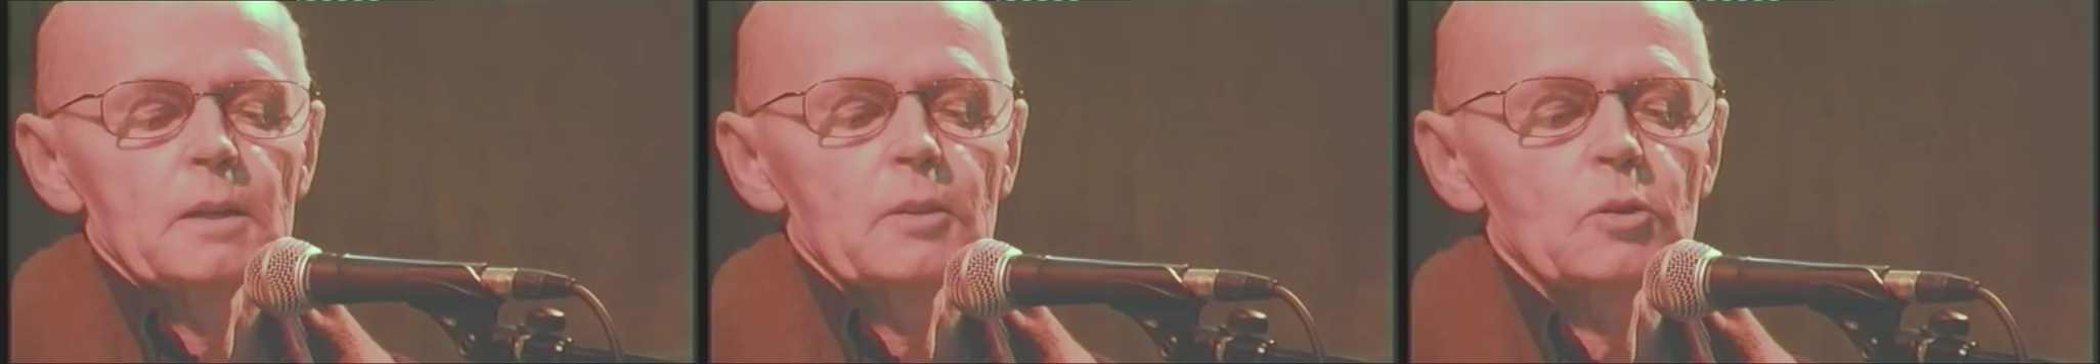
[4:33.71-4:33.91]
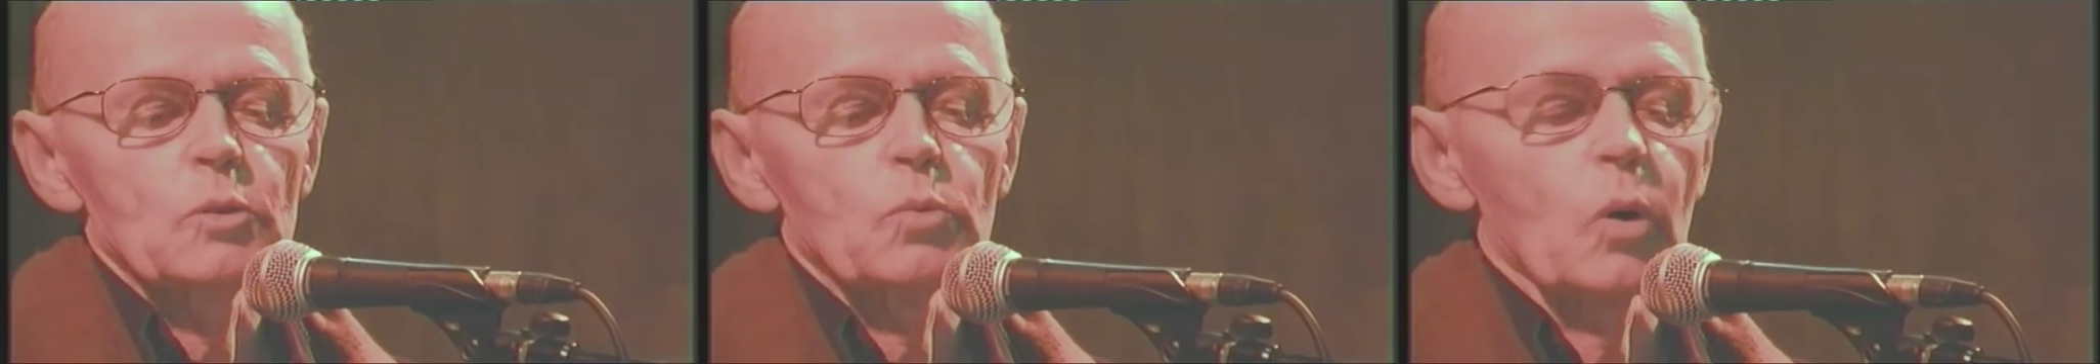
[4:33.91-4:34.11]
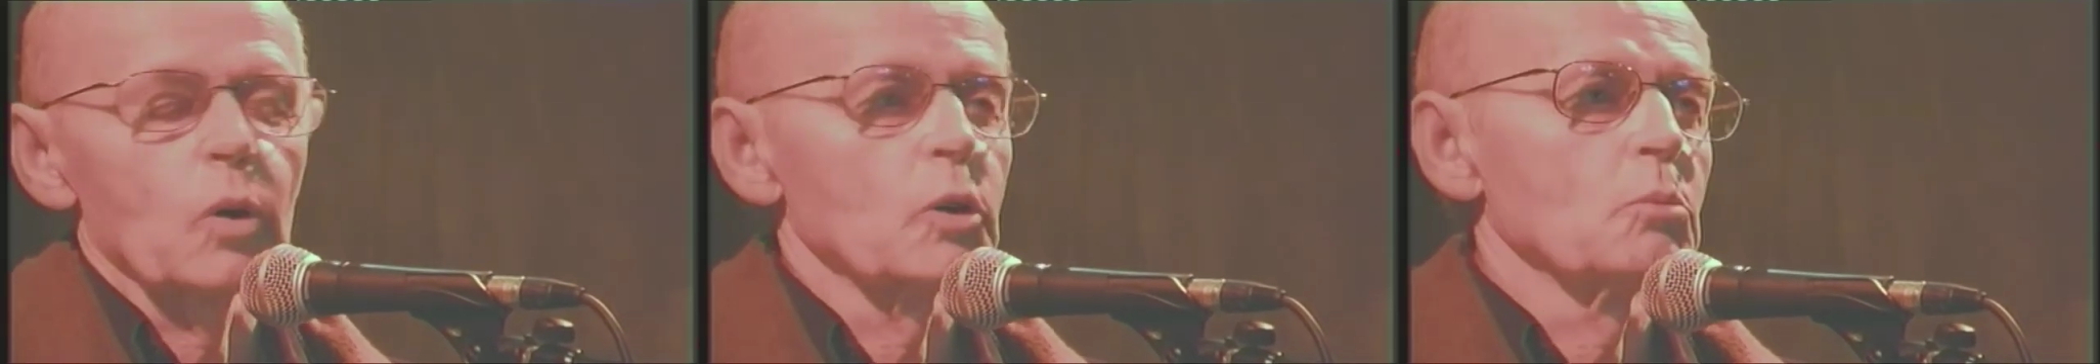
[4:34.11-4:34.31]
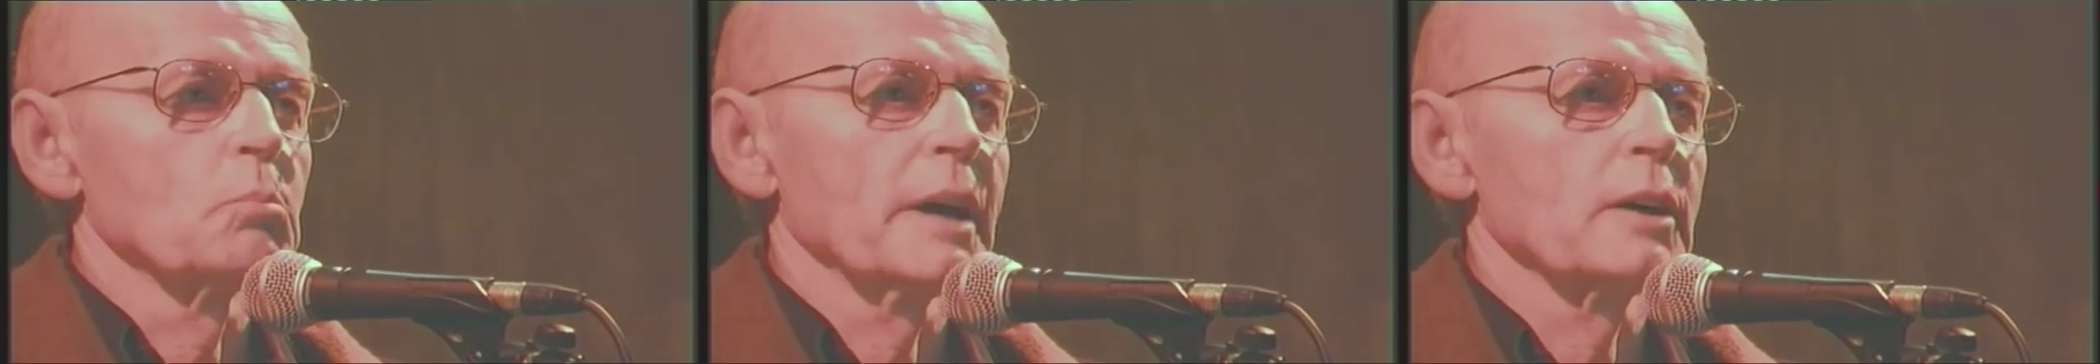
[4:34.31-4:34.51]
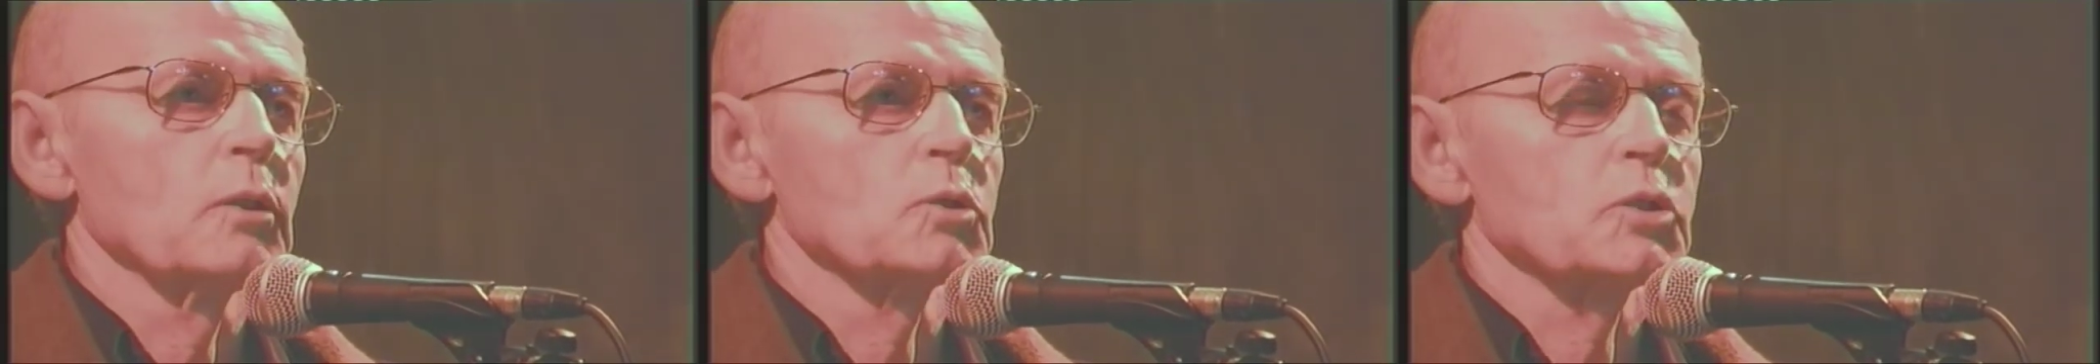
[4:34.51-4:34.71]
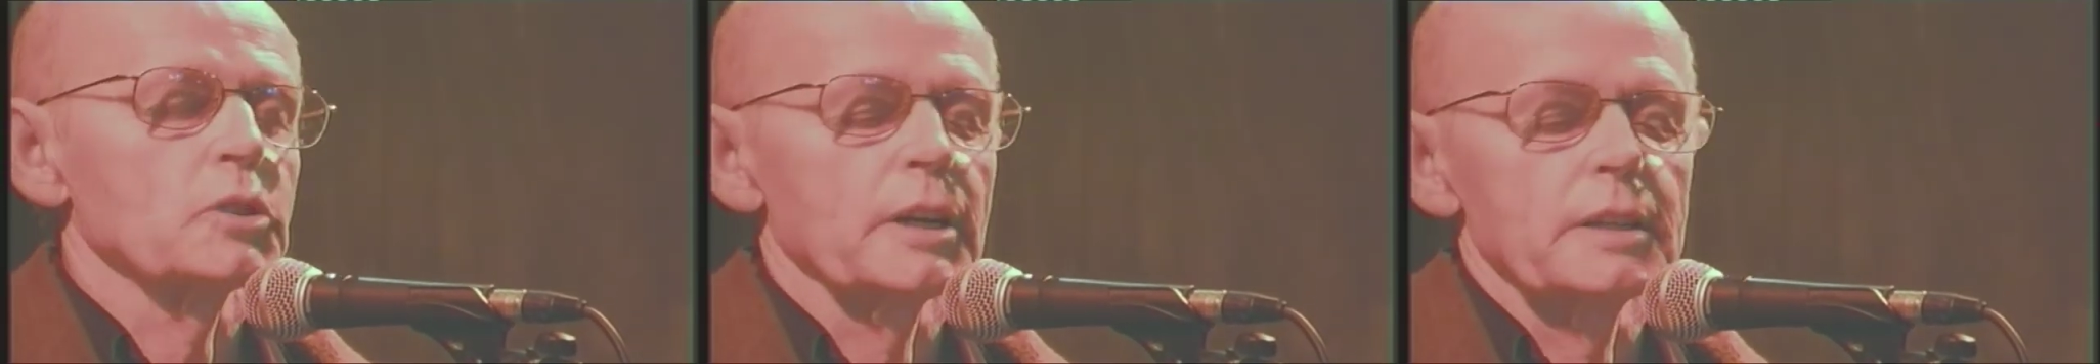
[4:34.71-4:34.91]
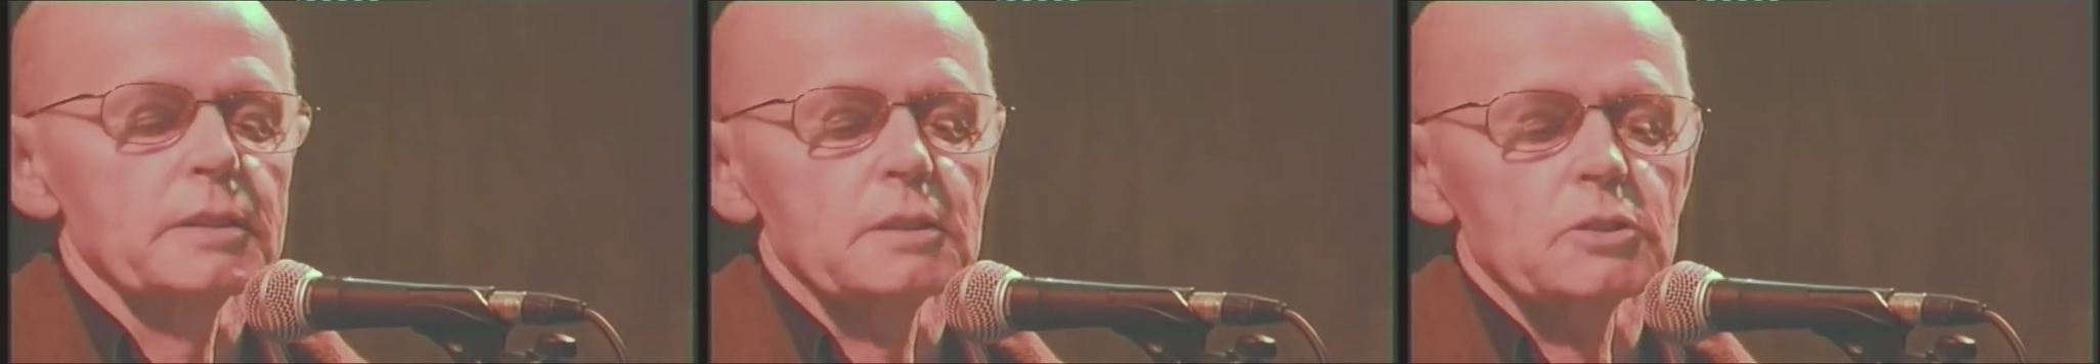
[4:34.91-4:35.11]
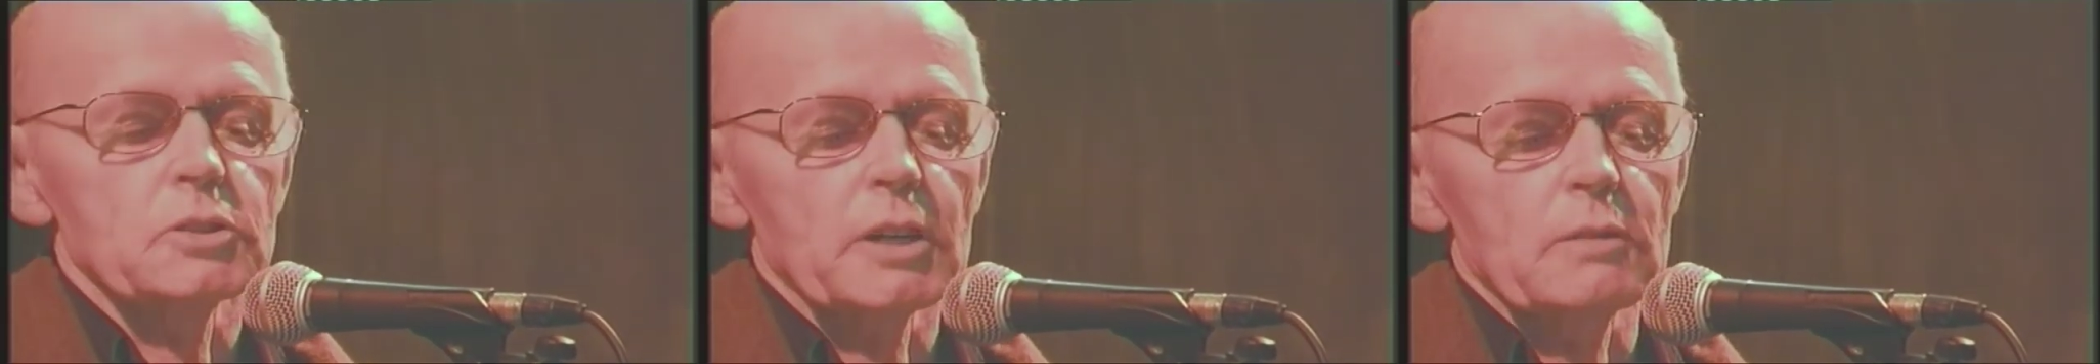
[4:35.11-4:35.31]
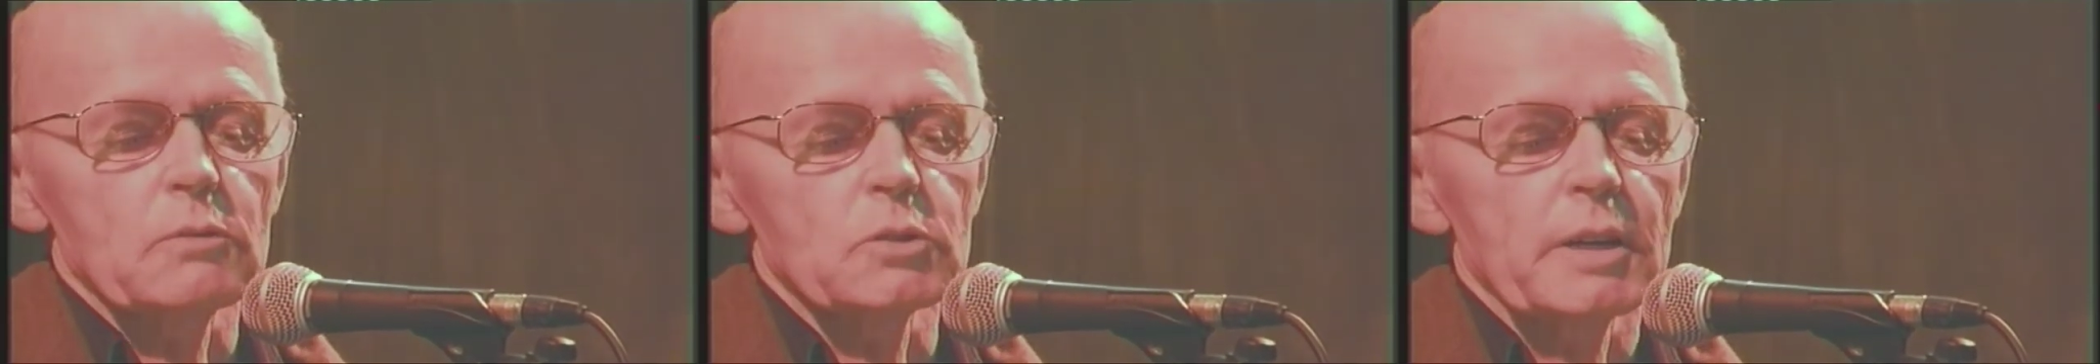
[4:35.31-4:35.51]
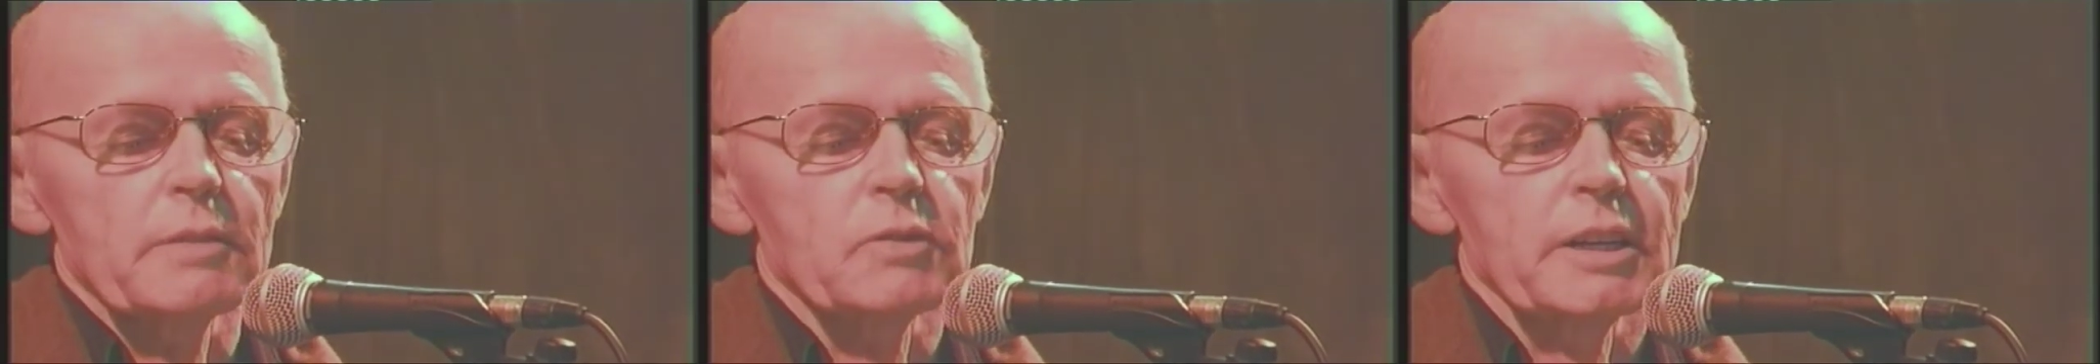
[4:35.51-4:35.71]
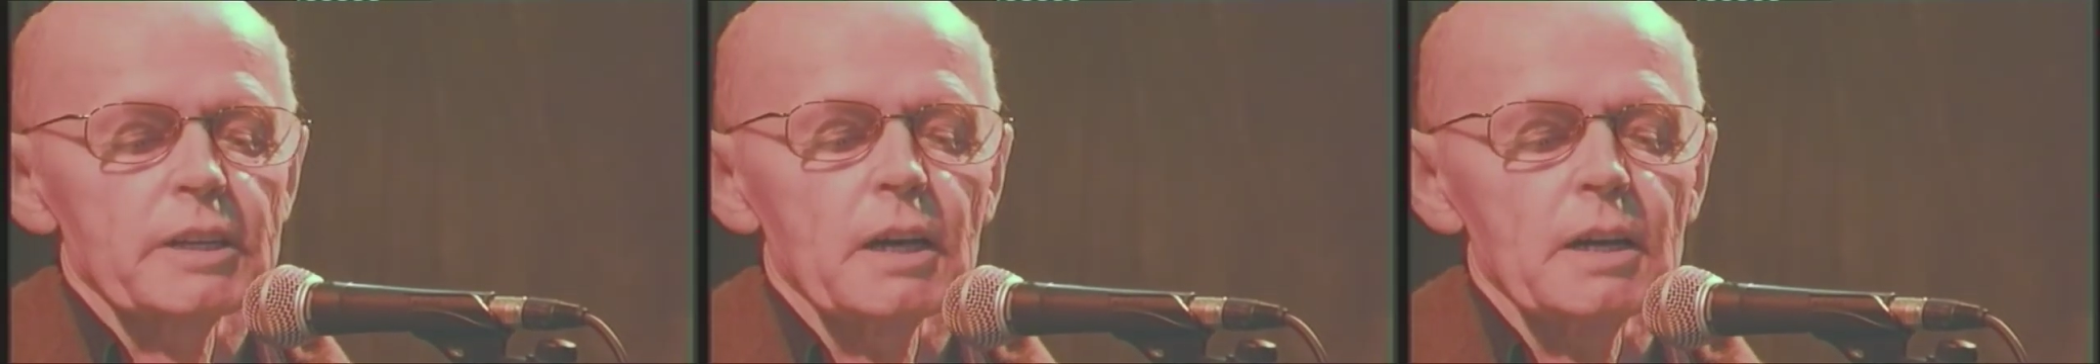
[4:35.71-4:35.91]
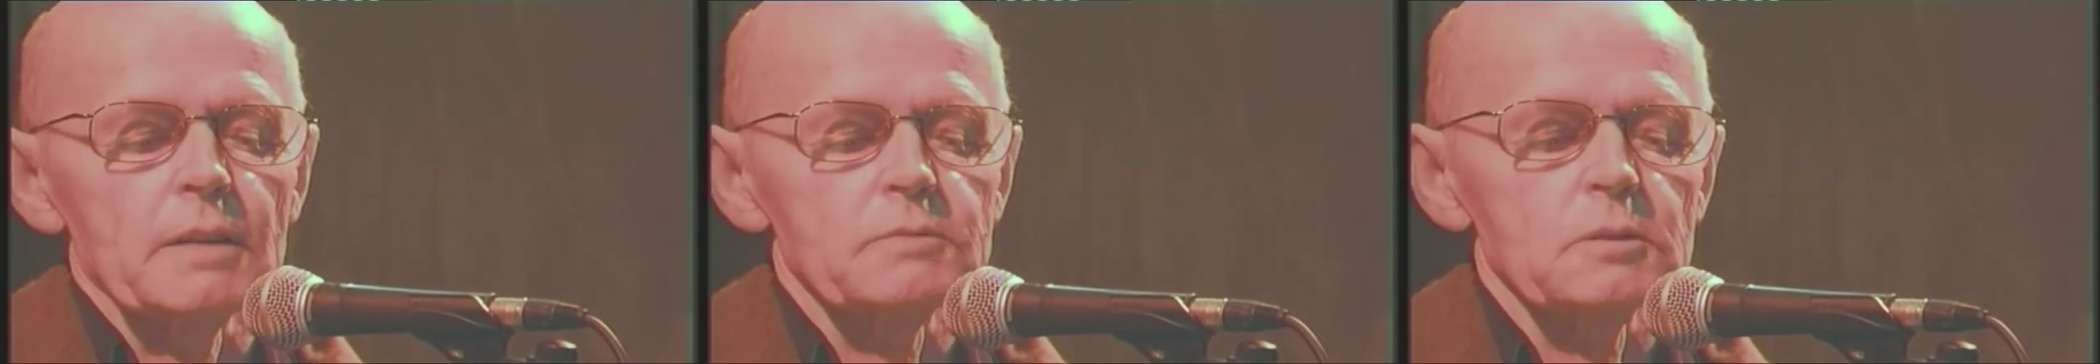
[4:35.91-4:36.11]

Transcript: Royal Mail train that travelled every night